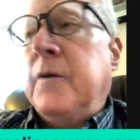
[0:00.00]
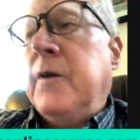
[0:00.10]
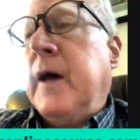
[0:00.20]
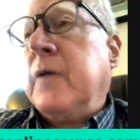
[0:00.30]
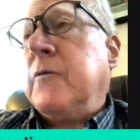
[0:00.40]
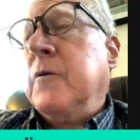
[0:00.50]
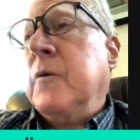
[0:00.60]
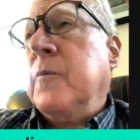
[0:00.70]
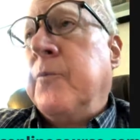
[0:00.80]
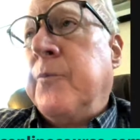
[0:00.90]
that
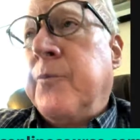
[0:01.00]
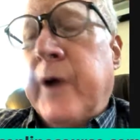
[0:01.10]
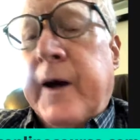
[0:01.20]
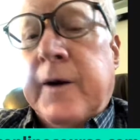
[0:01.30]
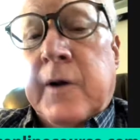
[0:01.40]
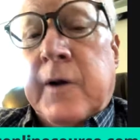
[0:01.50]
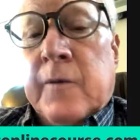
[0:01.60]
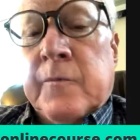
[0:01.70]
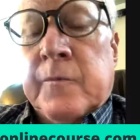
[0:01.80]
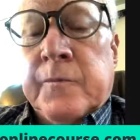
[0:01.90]
breakdown
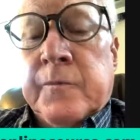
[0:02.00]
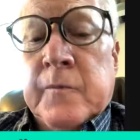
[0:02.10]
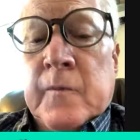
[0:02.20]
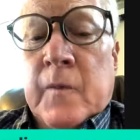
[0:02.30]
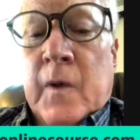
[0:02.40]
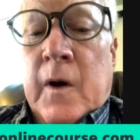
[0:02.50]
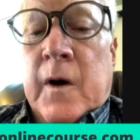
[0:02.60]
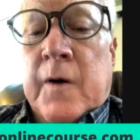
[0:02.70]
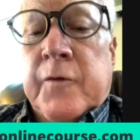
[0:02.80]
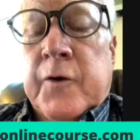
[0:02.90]

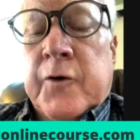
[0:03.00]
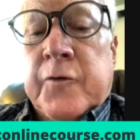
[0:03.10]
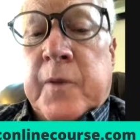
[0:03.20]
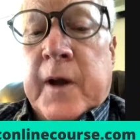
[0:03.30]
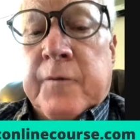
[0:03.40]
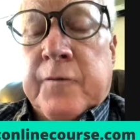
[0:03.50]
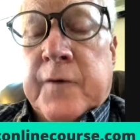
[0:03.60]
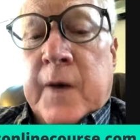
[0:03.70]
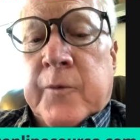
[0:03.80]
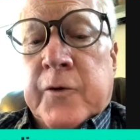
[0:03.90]
of those plant
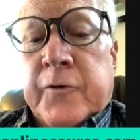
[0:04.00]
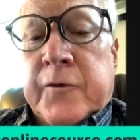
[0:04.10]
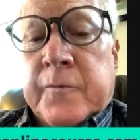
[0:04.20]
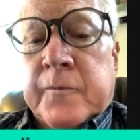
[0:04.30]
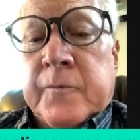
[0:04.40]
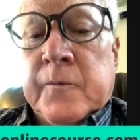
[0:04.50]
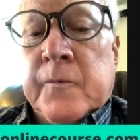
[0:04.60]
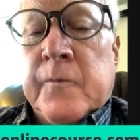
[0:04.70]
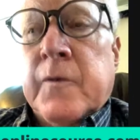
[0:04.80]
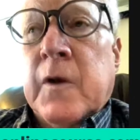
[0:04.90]
fibers
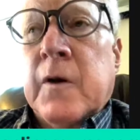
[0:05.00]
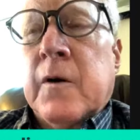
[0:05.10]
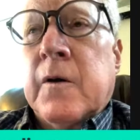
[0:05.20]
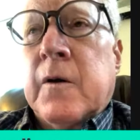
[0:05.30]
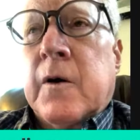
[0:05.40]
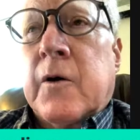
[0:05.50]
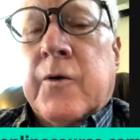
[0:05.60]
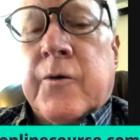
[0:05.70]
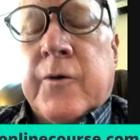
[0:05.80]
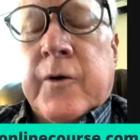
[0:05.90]
that
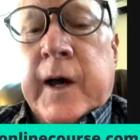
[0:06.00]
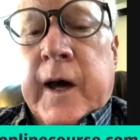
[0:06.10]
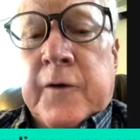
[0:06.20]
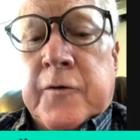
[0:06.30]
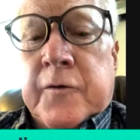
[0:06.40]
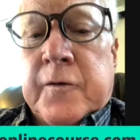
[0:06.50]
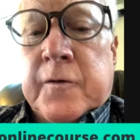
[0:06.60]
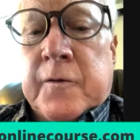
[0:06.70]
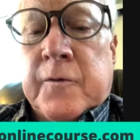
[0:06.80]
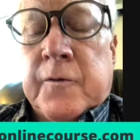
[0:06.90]
creates
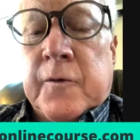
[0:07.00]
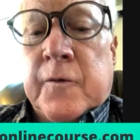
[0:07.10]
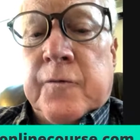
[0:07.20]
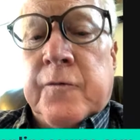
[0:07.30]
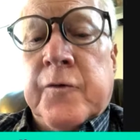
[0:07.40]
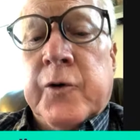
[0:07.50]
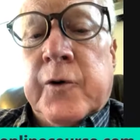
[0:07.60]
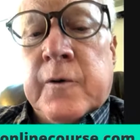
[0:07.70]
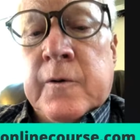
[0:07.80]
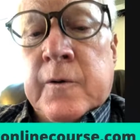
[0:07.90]
food
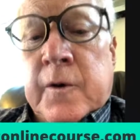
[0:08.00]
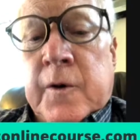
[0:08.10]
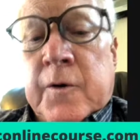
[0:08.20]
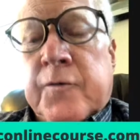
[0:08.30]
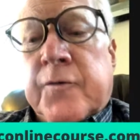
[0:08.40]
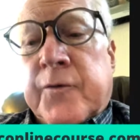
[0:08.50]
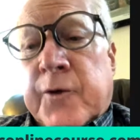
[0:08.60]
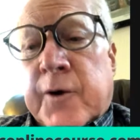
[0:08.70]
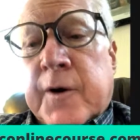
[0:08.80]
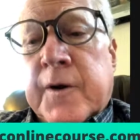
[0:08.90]

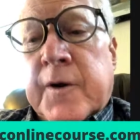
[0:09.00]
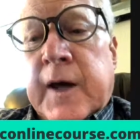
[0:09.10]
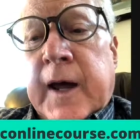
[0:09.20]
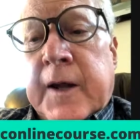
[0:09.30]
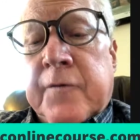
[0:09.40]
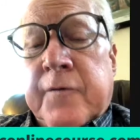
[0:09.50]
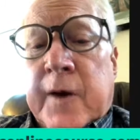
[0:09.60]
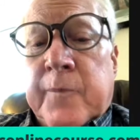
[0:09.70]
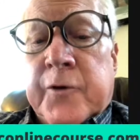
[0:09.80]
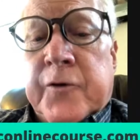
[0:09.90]
for the
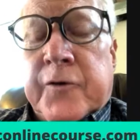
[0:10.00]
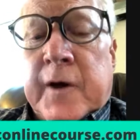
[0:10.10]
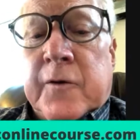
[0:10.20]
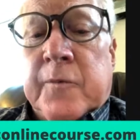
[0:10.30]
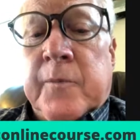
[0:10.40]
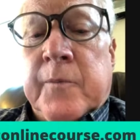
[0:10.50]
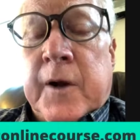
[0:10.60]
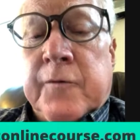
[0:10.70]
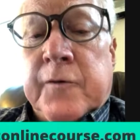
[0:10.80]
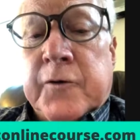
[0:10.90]
85%
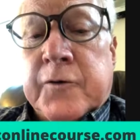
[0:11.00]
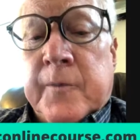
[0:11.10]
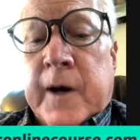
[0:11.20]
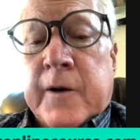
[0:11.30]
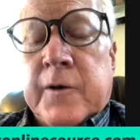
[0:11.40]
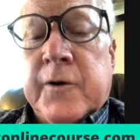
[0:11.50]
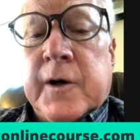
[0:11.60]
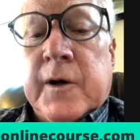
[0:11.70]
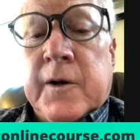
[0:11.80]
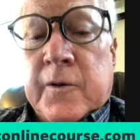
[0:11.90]
beneficial
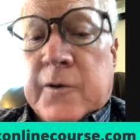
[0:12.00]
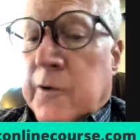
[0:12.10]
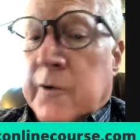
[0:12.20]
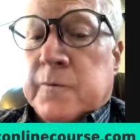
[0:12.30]
bacteria in the colon.